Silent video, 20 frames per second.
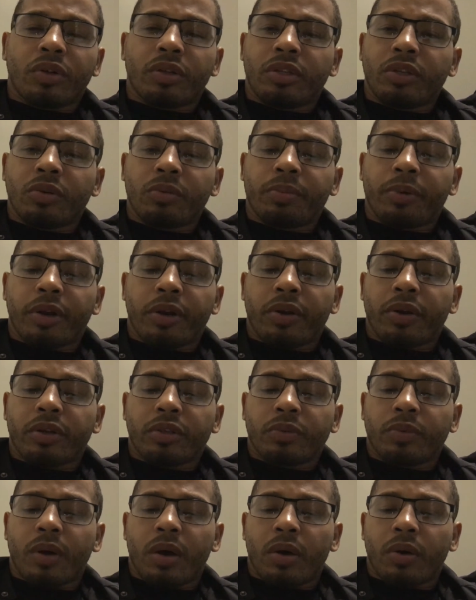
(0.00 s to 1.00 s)
or a deal breaker
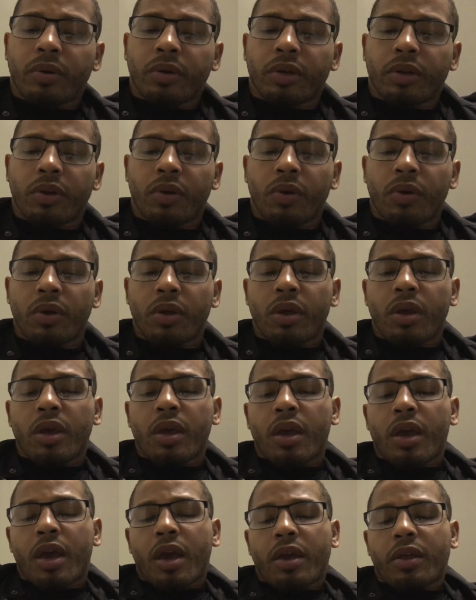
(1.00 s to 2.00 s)
as well.
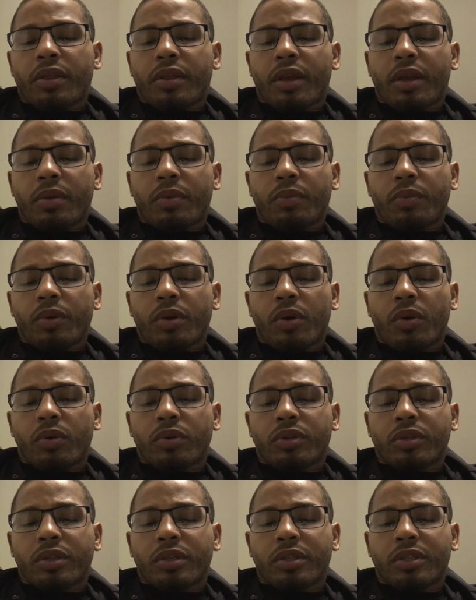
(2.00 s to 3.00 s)
And then we go
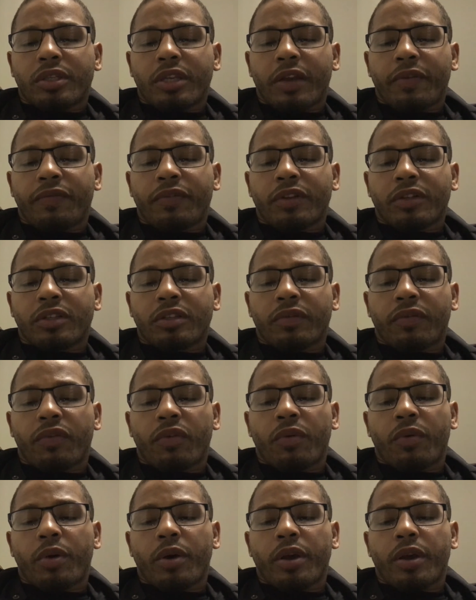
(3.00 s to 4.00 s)
to the safeness of
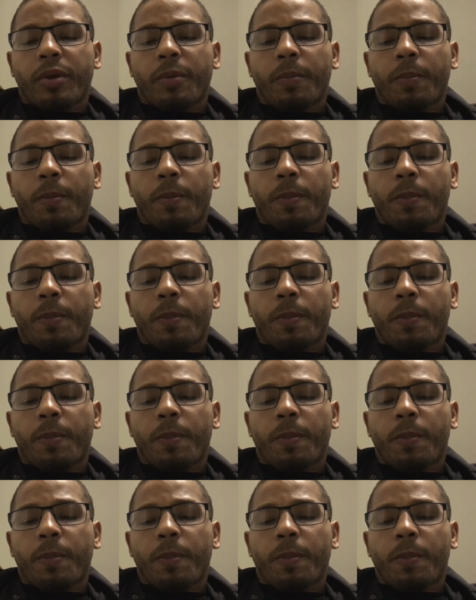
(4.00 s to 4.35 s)
Hawaii.